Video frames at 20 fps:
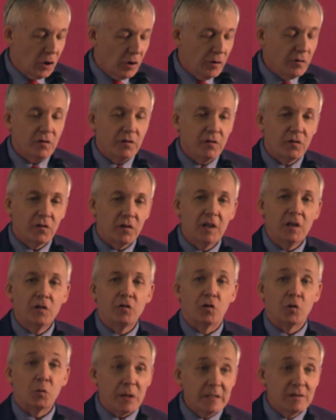urgency
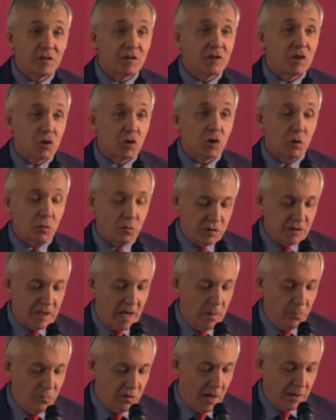to institute
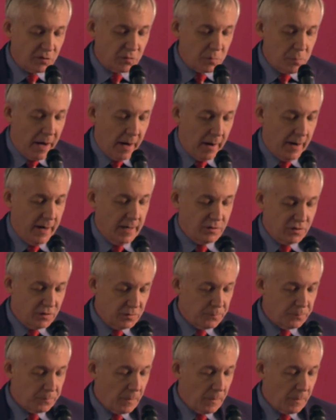same-sex marriage.